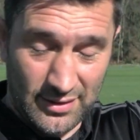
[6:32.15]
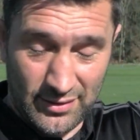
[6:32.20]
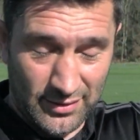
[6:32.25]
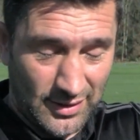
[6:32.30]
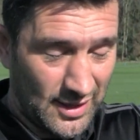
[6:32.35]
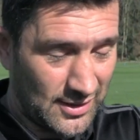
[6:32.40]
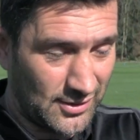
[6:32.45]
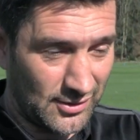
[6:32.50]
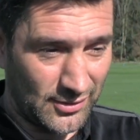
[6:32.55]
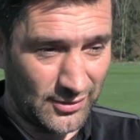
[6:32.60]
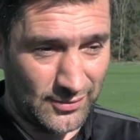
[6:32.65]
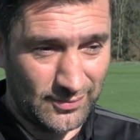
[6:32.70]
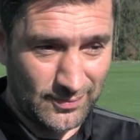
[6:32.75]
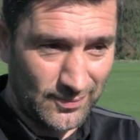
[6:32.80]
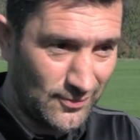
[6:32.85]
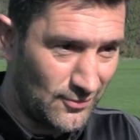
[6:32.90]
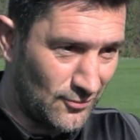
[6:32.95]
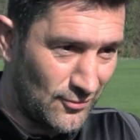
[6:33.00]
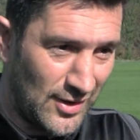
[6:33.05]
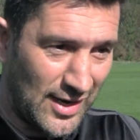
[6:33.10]
Look, I can
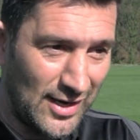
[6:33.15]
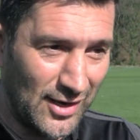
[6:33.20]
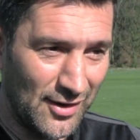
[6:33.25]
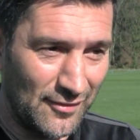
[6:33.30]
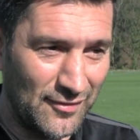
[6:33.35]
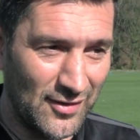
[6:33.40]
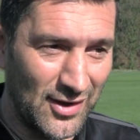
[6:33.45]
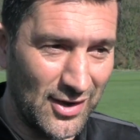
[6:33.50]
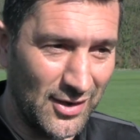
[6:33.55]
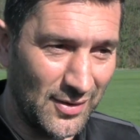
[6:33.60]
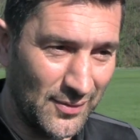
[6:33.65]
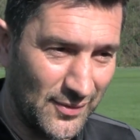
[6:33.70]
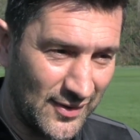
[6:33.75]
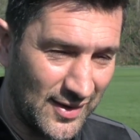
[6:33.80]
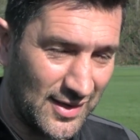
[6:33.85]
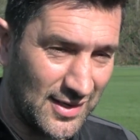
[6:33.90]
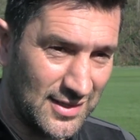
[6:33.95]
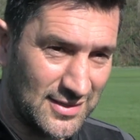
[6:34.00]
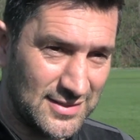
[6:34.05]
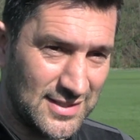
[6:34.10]
reel off all the
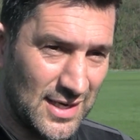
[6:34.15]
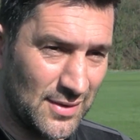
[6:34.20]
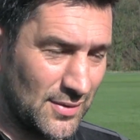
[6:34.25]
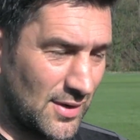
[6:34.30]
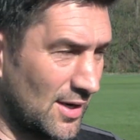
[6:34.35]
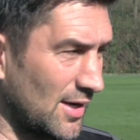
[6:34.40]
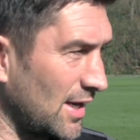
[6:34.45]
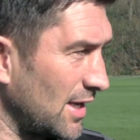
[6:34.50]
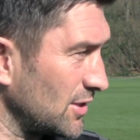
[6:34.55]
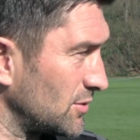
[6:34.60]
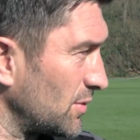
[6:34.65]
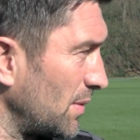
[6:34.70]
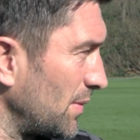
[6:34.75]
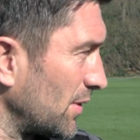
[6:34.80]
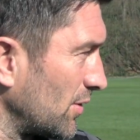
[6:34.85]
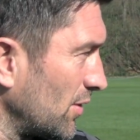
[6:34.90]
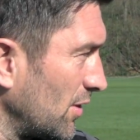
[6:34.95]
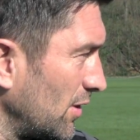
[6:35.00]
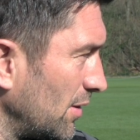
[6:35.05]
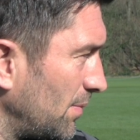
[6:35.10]
things. It's down to the lads when we
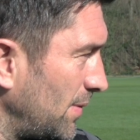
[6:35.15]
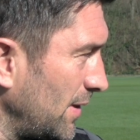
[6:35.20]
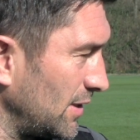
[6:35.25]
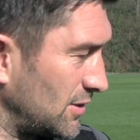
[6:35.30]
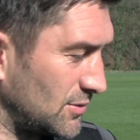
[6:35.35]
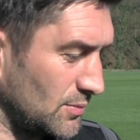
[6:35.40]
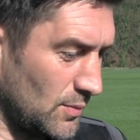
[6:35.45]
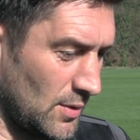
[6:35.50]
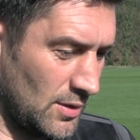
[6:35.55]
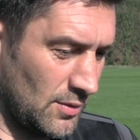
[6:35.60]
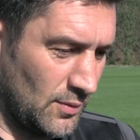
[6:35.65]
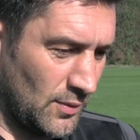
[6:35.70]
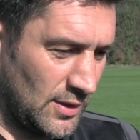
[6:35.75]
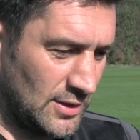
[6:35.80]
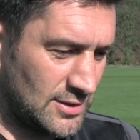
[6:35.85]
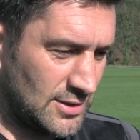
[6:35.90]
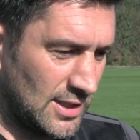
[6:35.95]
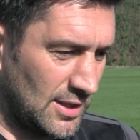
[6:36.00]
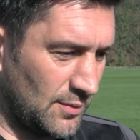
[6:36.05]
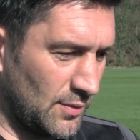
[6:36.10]
go on the pitch, what
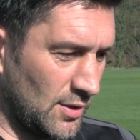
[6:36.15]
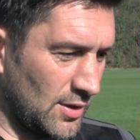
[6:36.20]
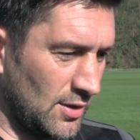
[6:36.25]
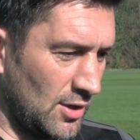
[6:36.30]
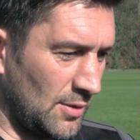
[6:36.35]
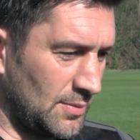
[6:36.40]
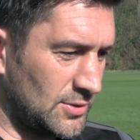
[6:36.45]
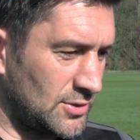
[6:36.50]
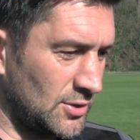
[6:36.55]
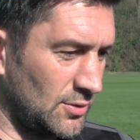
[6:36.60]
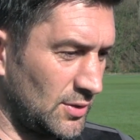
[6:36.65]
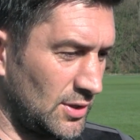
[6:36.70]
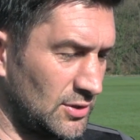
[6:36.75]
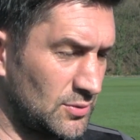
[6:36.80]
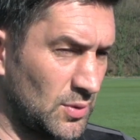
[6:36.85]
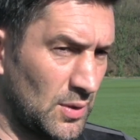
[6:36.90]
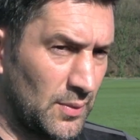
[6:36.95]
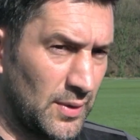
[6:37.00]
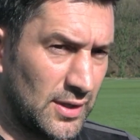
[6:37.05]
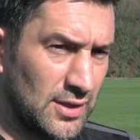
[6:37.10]
we see, what
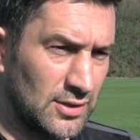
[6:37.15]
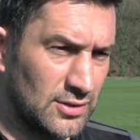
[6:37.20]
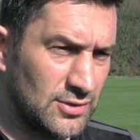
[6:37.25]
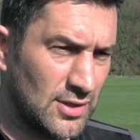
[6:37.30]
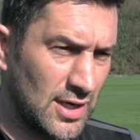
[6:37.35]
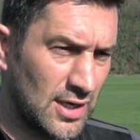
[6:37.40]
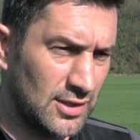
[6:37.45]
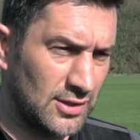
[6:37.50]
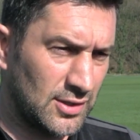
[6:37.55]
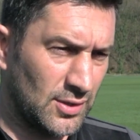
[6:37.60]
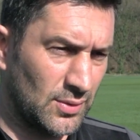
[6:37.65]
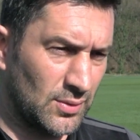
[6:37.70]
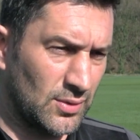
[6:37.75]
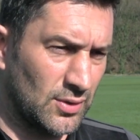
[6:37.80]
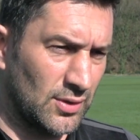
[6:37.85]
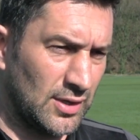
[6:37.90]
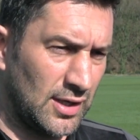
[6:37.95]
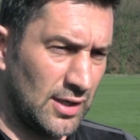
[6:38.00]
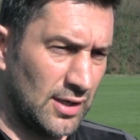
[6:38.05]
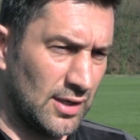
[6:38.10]
opportunities, what we can try and do
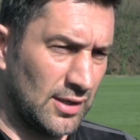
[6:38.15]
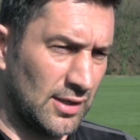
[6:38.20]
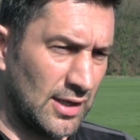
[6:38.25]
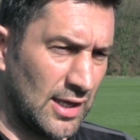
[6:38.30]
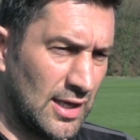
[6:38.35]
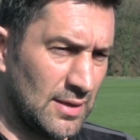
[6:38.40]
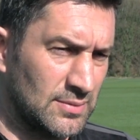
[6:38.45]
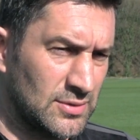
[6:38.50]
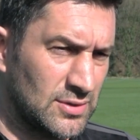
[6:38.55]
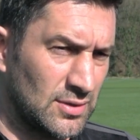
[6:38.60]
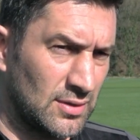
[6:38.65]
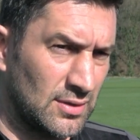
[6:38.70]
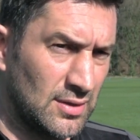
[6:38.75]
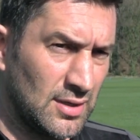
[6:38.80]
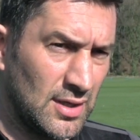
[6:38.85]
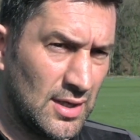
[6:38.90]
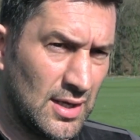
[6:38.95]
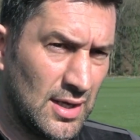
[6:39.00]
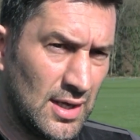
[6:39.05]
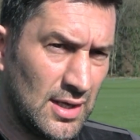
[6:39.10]
going into the games and
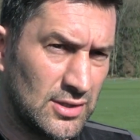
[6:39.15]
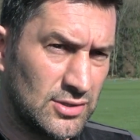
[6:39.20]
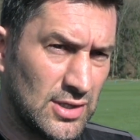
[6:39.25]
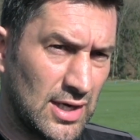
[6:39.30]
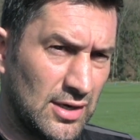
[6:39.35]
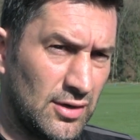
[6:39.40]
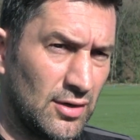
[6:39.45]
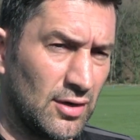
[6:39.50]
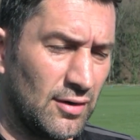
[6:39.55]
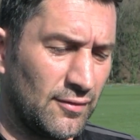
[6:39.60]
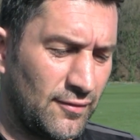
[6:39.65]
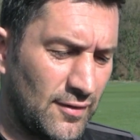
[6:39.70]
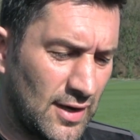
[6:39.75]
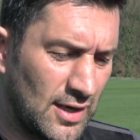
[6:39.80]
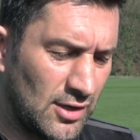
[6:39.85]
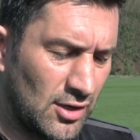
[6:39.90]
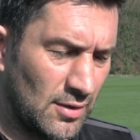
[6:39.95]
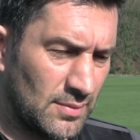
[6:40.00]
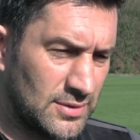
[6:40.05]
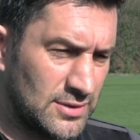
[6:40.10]
trying to
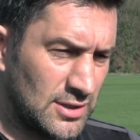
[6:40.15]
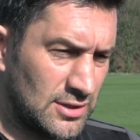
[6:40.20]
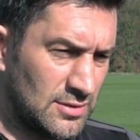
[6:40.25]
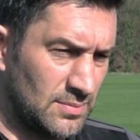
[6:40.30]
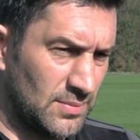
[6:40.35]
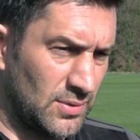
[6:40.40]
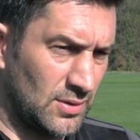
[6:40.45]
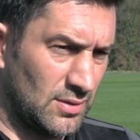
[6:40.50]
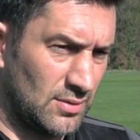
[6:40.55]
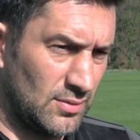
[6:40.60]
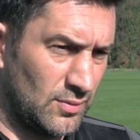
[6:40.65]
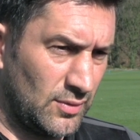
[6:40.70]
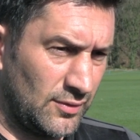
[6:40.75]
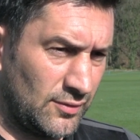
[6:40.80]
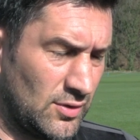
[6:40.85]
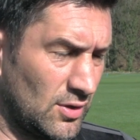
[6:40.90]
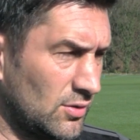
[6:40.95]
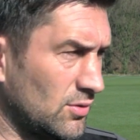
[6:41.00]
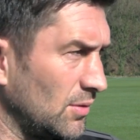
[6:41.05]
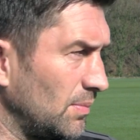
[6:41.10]
nullify the opposition. But we've
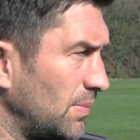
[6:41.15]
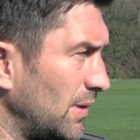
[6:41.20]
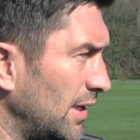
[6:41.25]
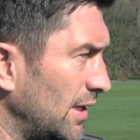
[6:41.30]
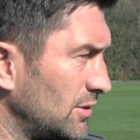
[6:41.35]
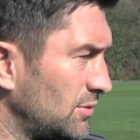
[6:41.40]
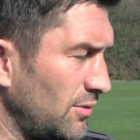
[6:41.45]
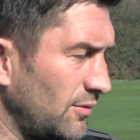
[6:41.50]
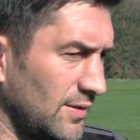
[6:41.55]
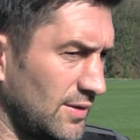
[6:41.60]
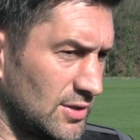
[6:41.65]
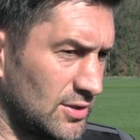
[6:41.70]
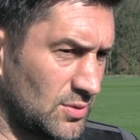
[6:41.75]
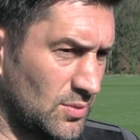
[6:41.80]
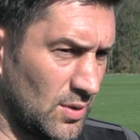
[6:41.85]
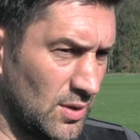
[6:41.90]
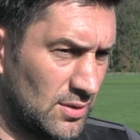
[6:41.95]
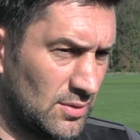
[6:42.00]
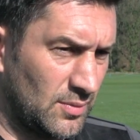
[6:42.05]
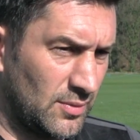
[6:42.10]
got good players within the
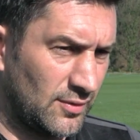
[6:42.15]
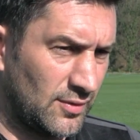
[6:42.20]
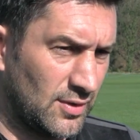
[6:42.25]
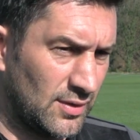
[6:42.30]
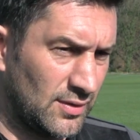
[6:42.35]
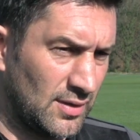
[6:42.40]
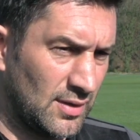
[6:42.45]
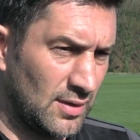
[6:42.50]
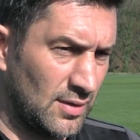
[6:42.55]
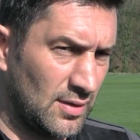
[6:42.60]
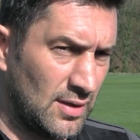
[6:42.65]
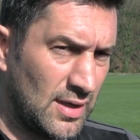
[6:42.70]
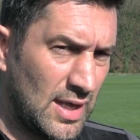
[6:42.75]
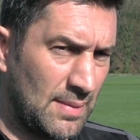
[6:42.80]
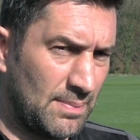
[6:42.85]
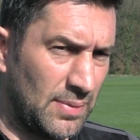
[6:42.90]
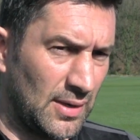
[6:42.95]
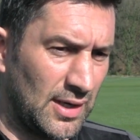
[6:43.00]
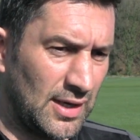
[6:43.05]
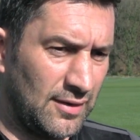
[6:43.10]
squad, and we've got
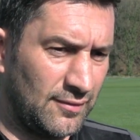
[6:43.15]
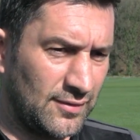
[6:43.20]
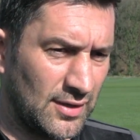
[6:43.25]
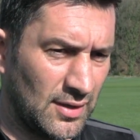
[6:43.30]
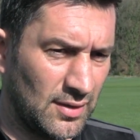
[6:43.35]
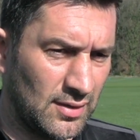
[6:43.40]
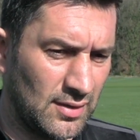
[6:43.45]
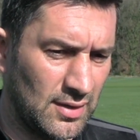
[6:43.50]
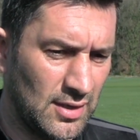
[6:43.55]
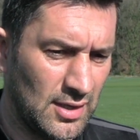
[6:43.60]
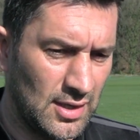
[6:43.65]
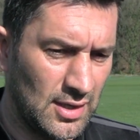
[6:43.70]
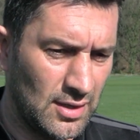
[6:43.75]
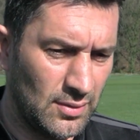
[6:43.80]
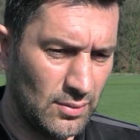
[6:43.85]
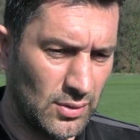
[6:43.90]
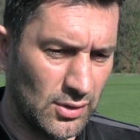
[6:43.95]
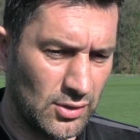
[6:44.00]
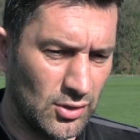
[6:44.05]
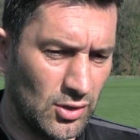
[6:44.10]
that belief that
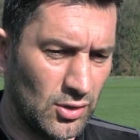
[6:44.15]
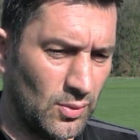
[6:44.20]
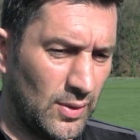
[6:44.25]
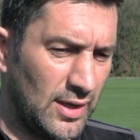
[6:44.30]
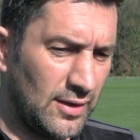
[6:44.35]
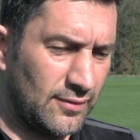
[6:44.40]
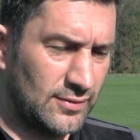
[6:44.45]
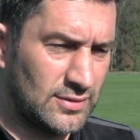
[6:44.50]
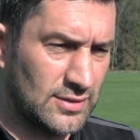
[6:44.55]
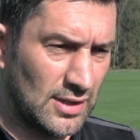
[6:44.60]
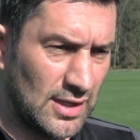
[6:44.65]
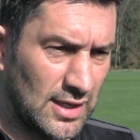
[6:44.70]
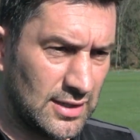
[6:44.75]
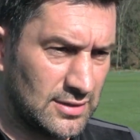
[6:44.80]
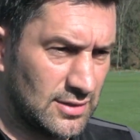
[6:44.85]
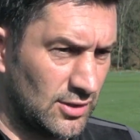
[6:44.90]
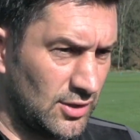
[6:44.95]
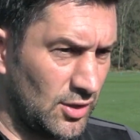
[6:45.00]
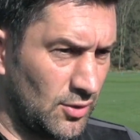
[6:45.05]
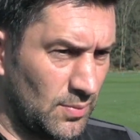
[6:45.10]
we'll go away to like
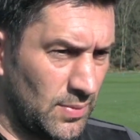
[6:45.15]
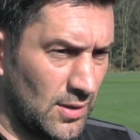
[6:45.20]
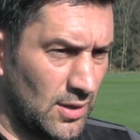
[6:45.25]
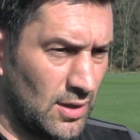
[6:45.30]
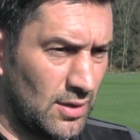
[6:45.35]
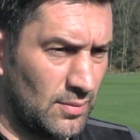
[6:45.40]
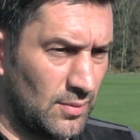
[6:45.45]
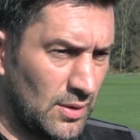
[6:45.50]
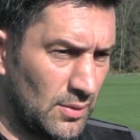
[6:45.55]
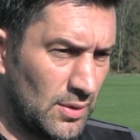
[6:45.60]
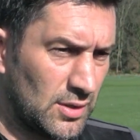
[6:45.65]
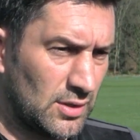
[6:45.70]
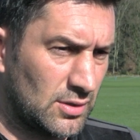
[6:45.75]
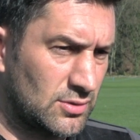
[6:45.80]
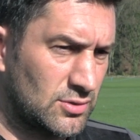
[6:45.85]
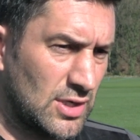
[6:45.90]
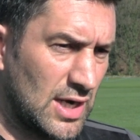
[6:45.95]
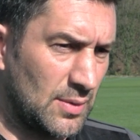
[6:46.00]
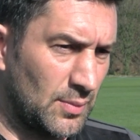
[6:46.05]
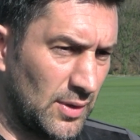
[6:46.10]
some Newport and we want
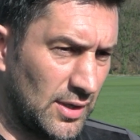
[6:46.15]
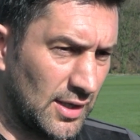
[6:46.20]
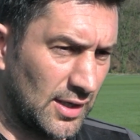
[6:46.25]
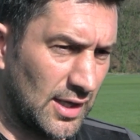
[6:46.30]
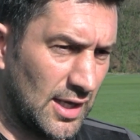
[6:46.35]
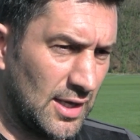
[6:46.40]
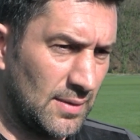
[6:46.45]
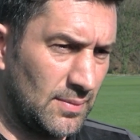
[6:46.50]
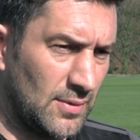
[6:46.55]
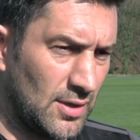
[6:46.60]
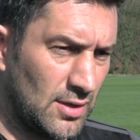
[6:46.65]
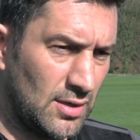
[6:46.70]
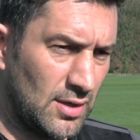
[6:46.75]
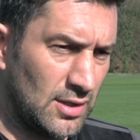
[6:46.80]
to try and win the game.